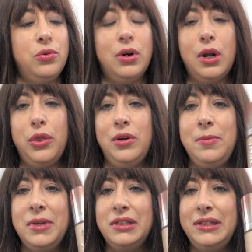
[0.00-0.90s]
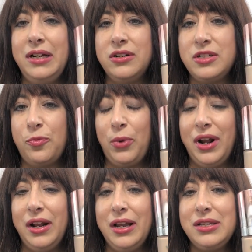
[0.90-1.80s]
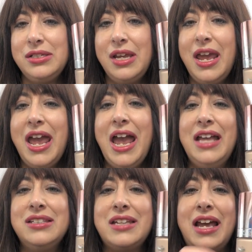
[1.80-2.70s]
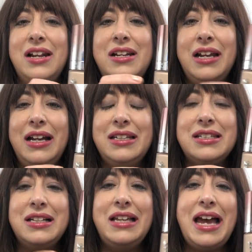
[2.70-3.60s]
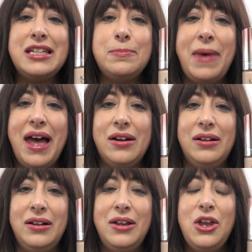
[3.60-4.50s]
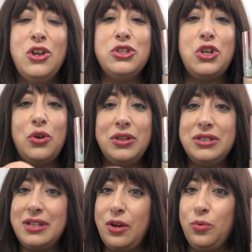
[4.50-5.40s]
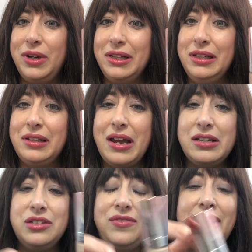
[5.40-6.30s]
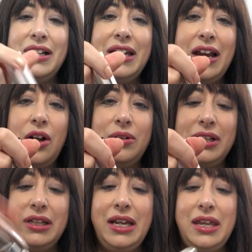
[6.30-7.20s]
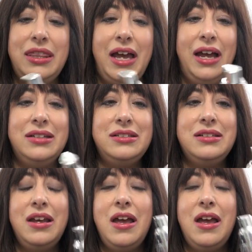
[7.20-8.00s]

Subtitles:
or 30 milliliters of product, and it's got a nice glass bottle, so it's like really luxe feeling. I really like that.